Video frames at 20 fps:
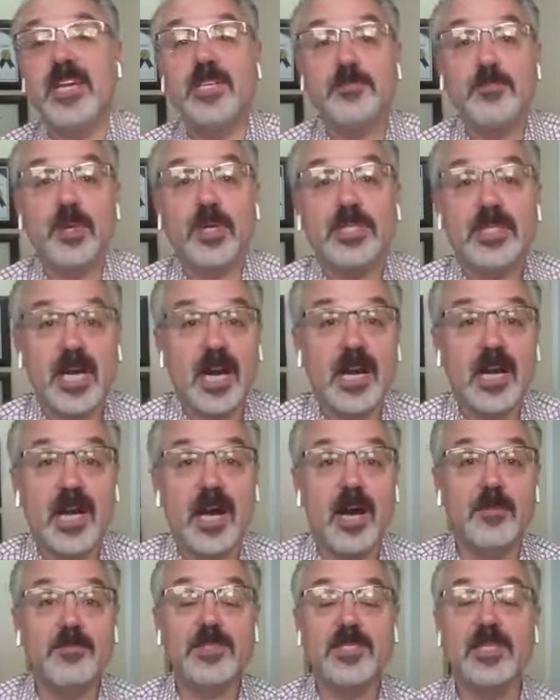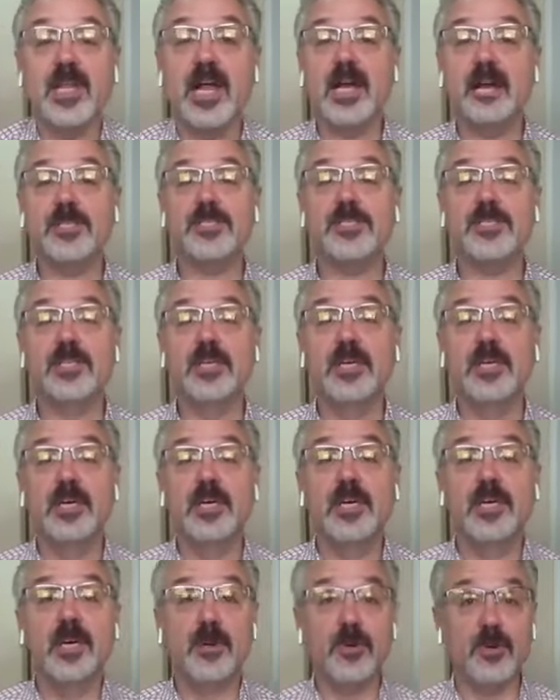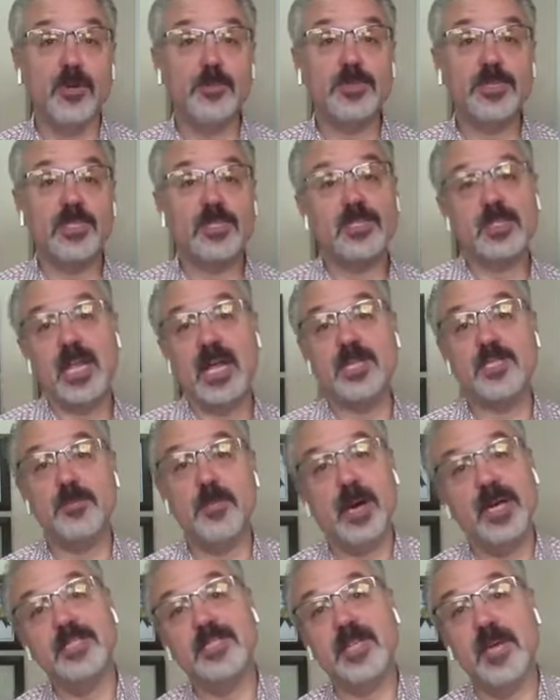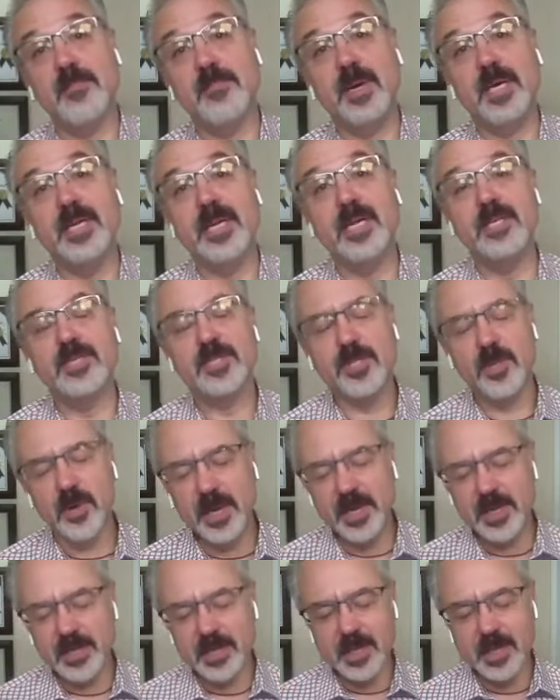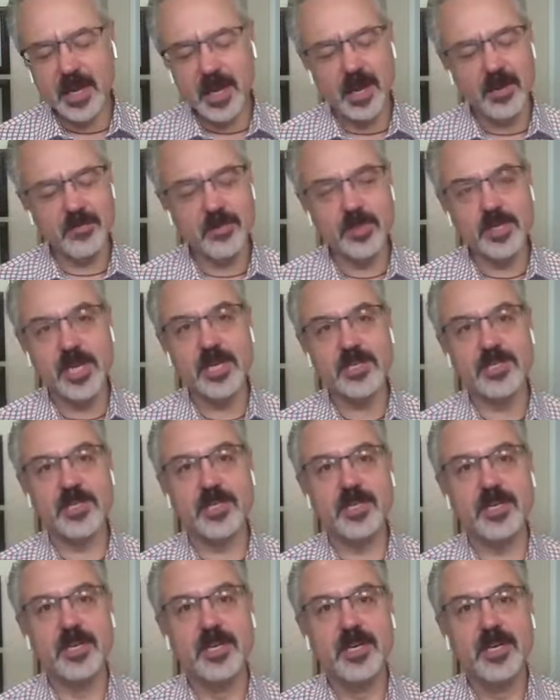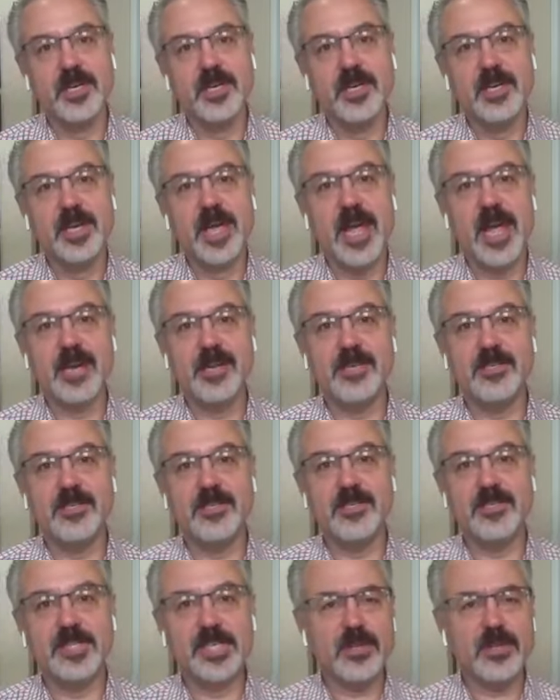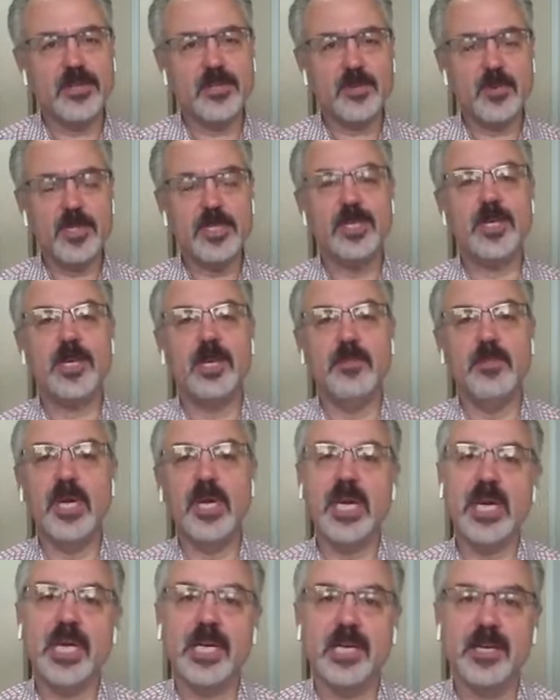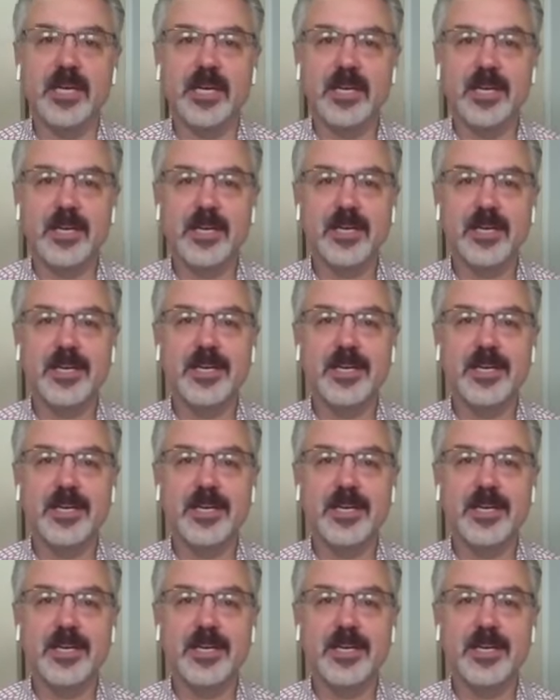at facebook.com slash groups slash mindset Mondays. Join the conversation and share this with your community.